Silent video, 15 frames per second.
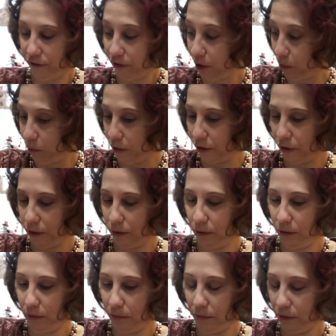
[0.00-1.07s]
you don't want to,
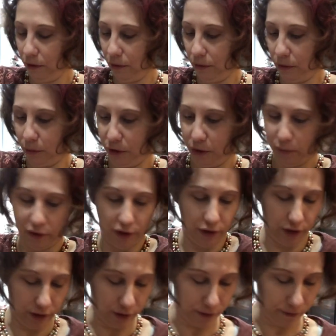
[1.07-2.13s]
there goes my Splenda.